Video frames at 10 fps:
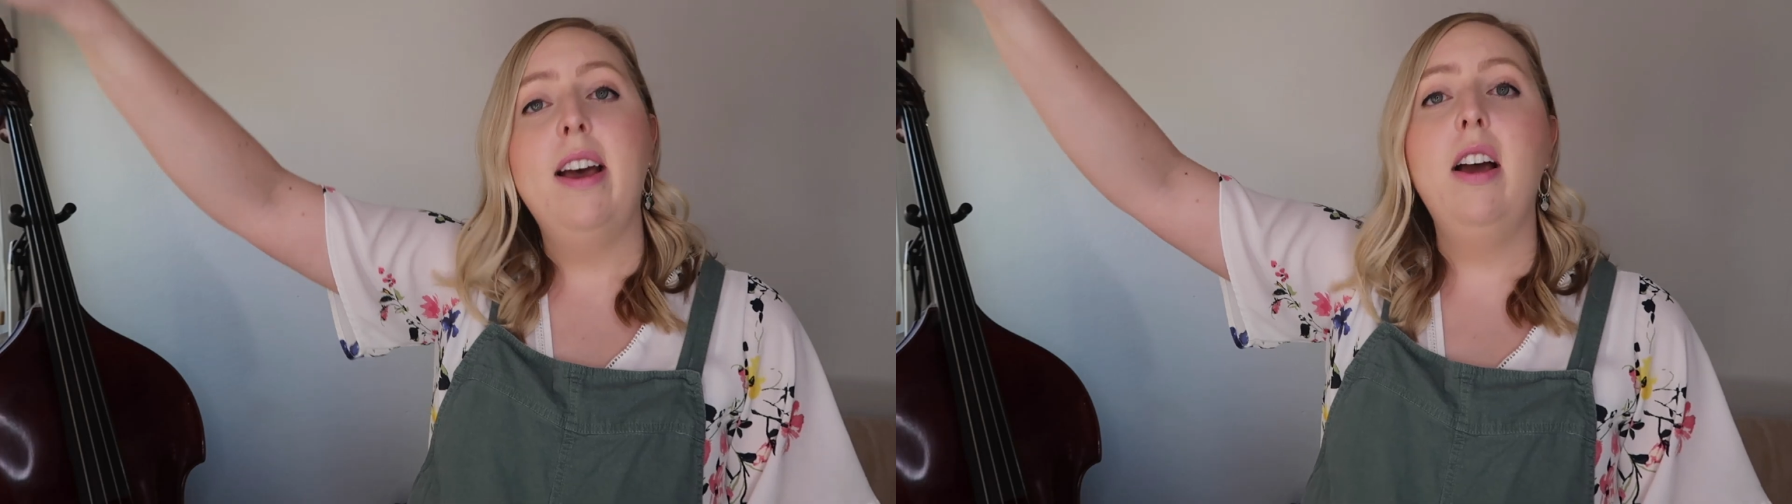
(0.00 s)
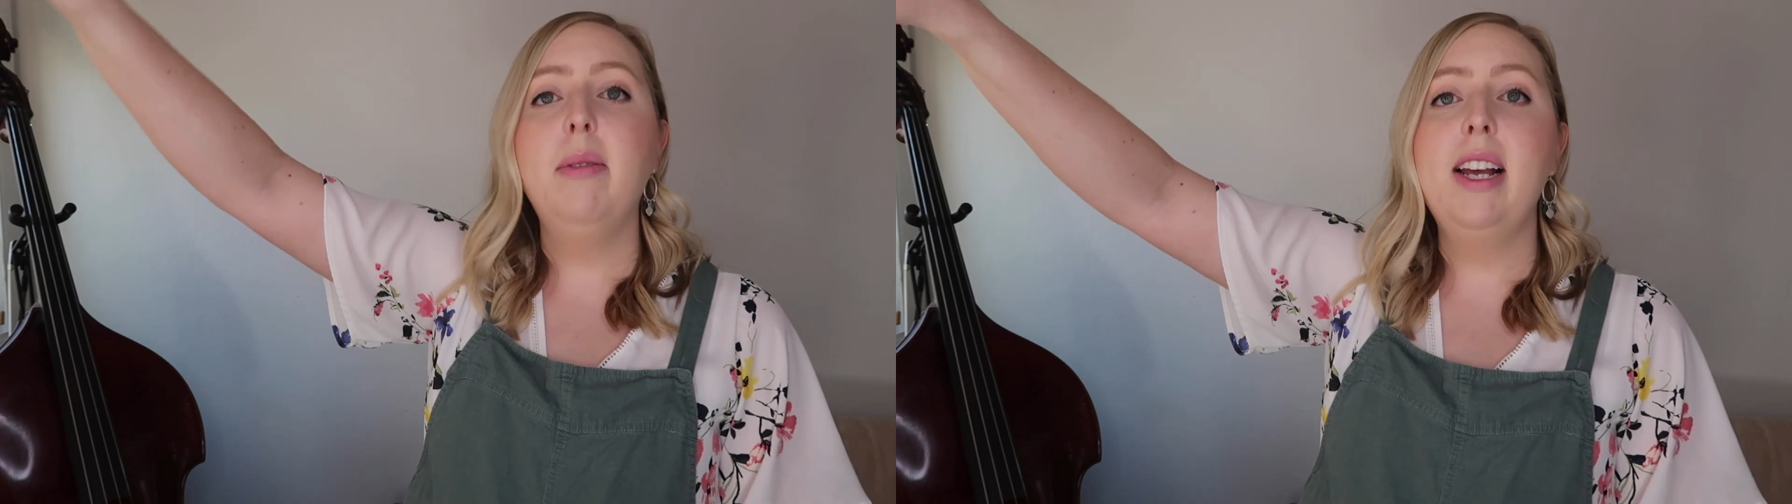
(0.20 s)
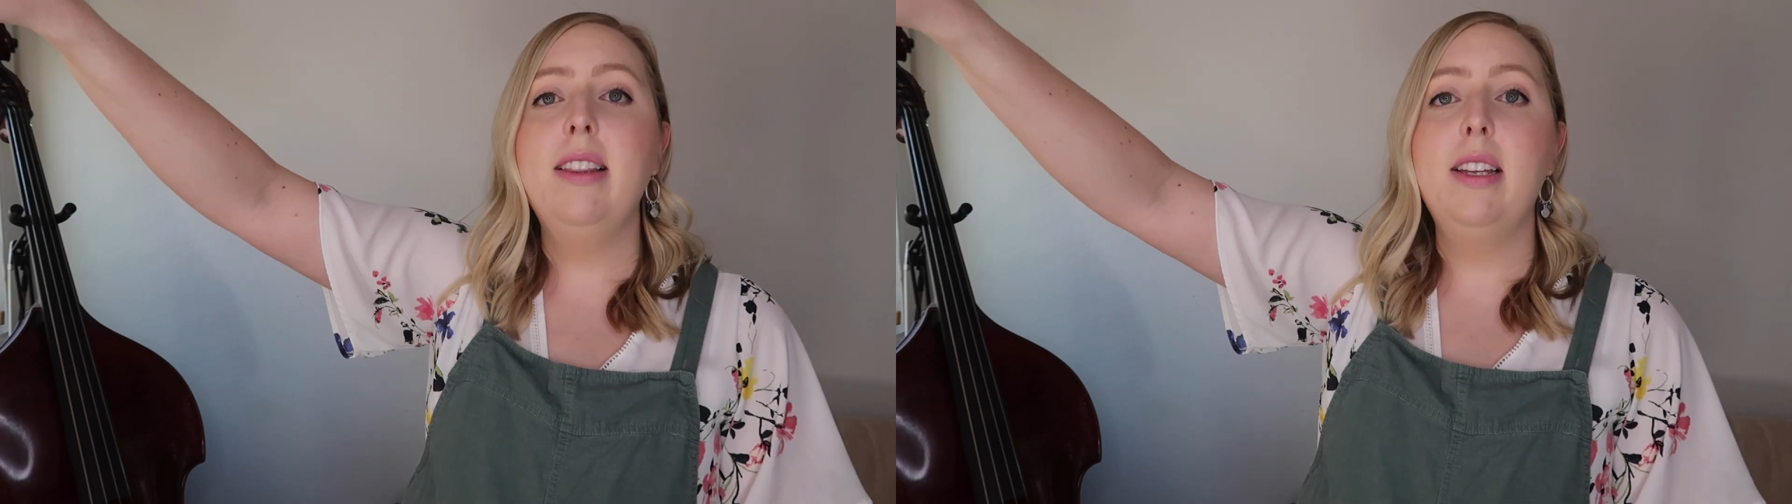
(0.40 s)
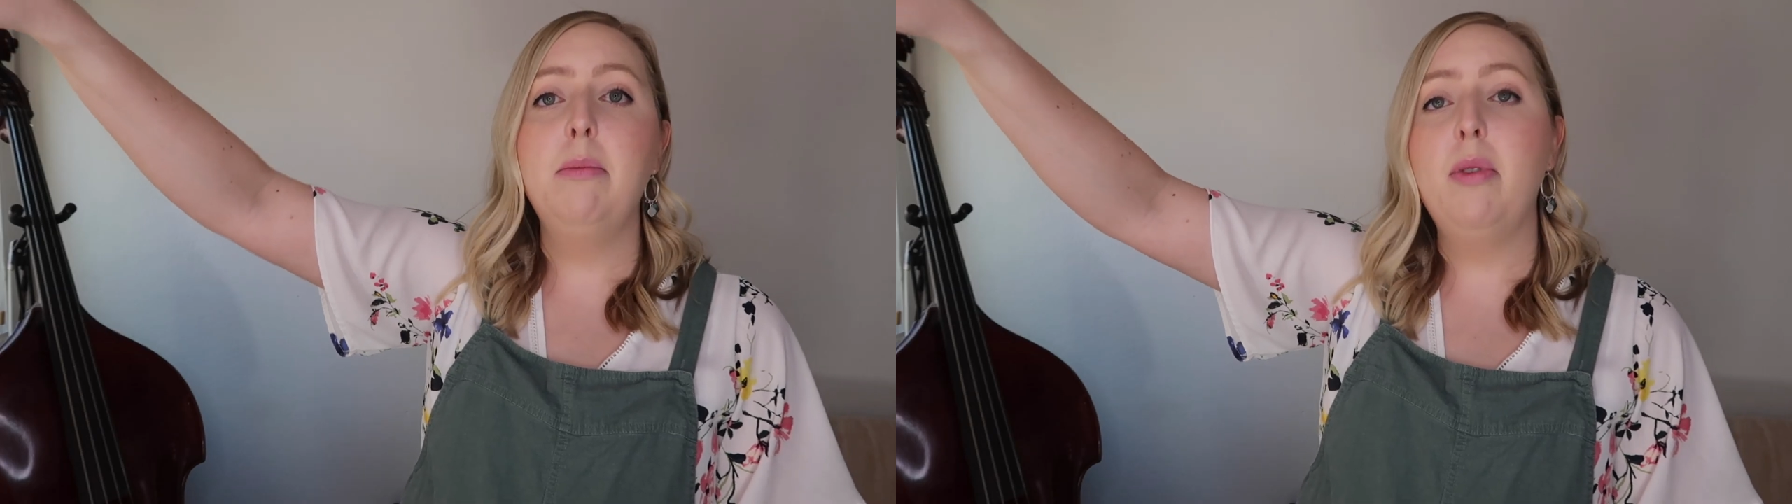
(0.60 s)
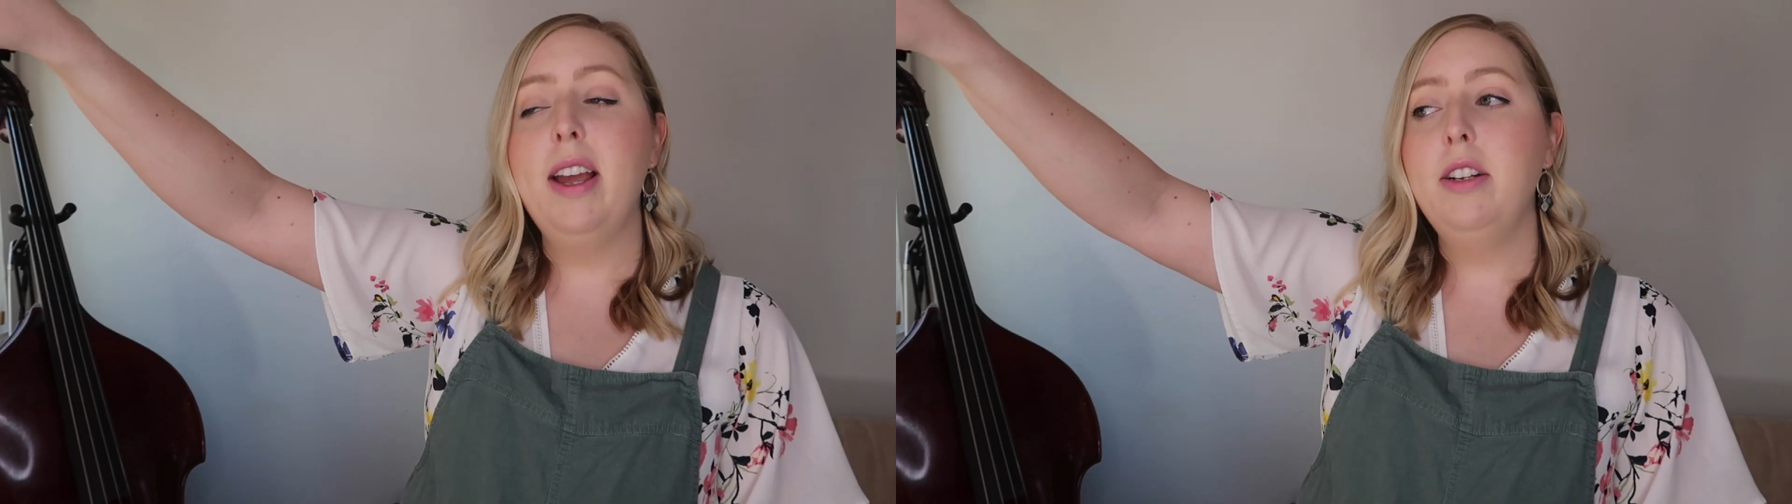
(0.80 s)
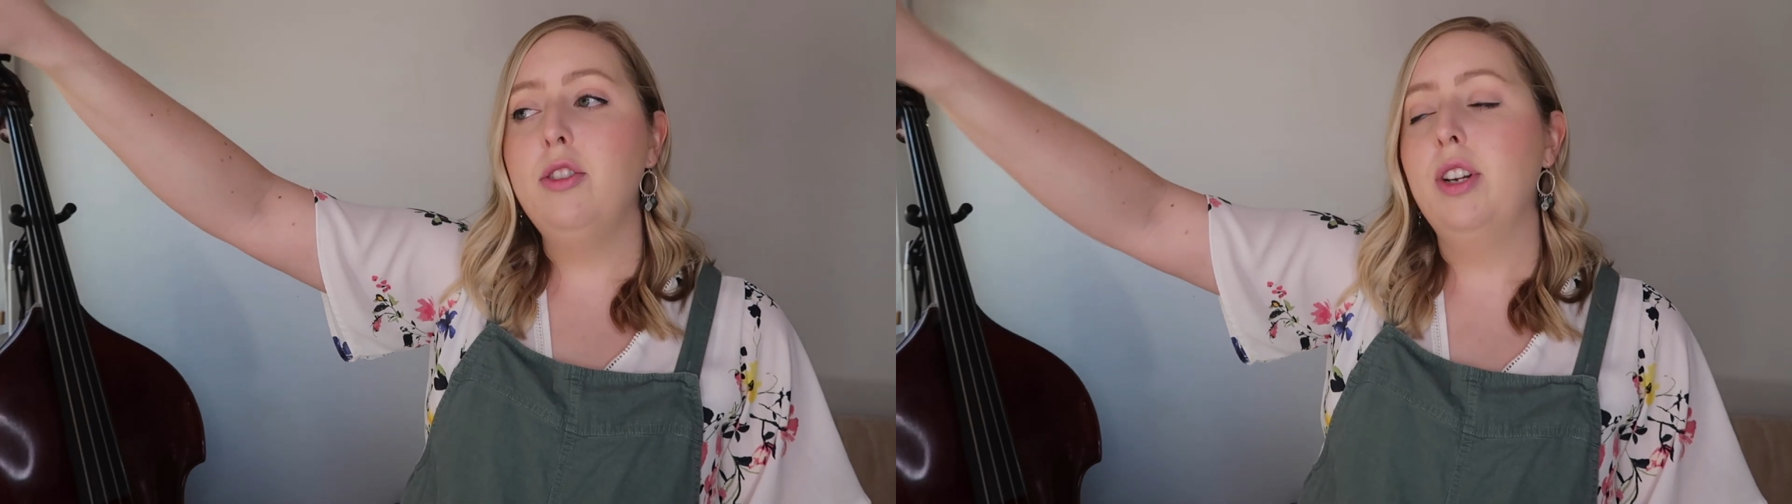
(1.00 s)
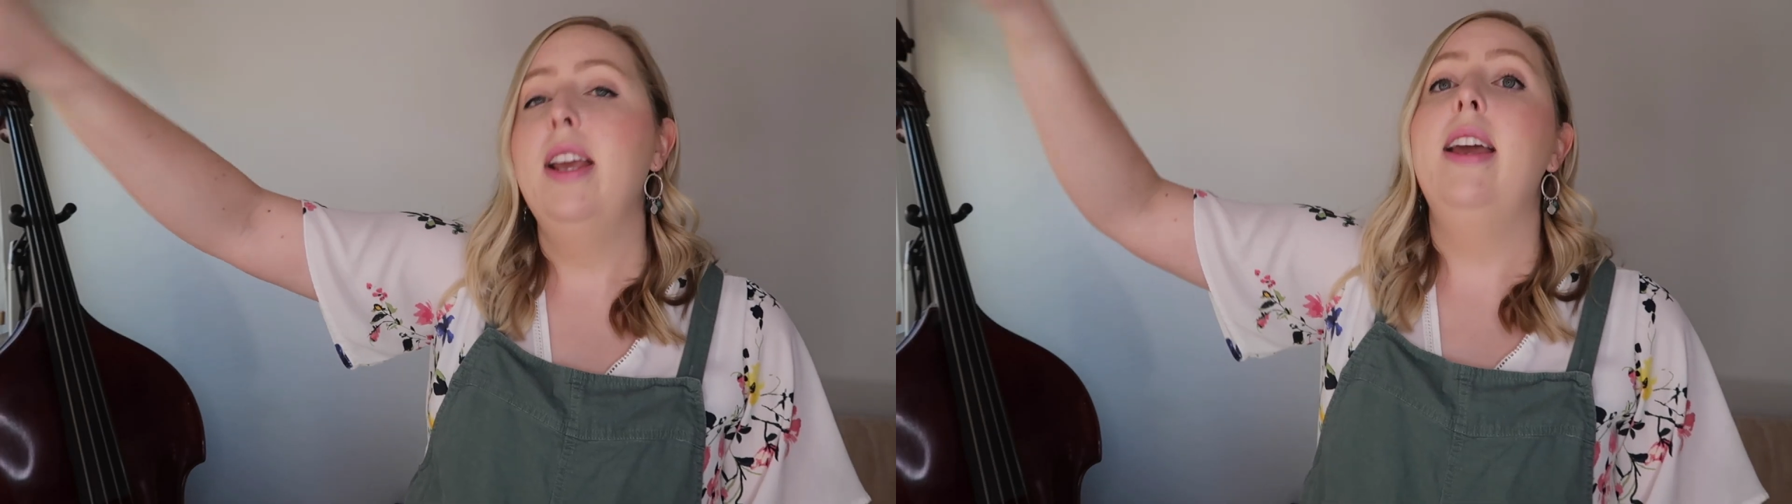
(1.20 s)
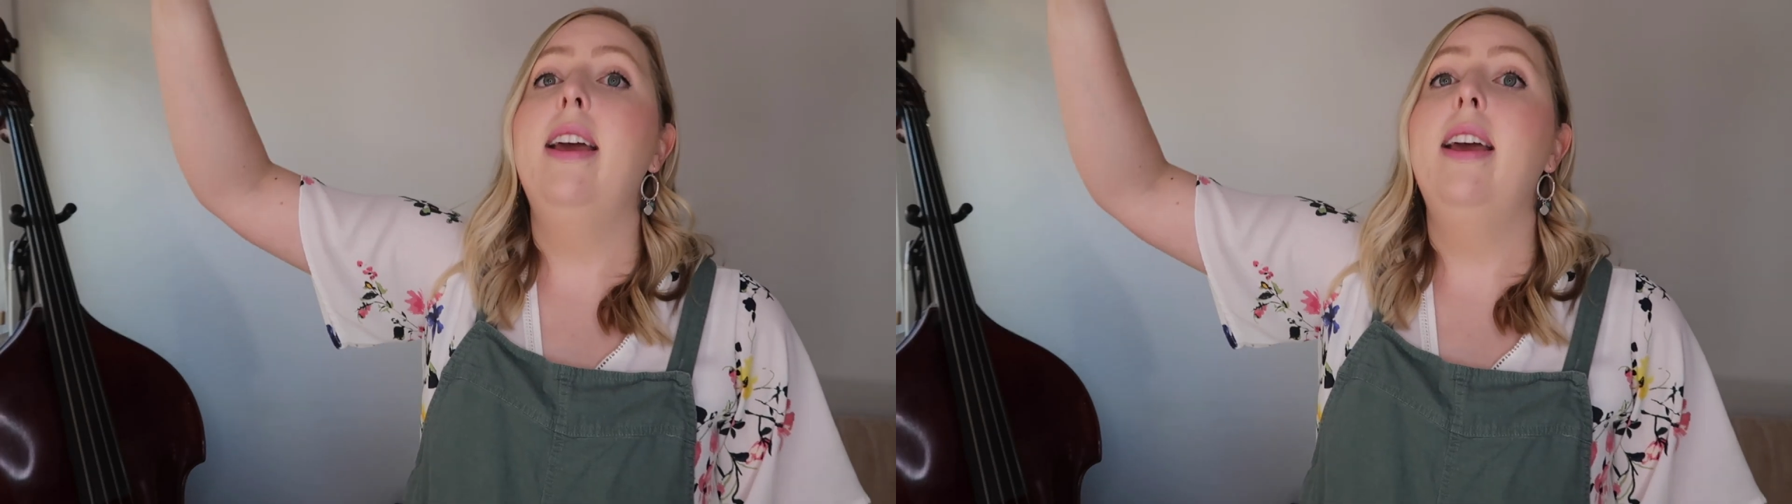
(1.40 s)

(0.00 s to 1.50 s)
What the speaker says: a rattling branch,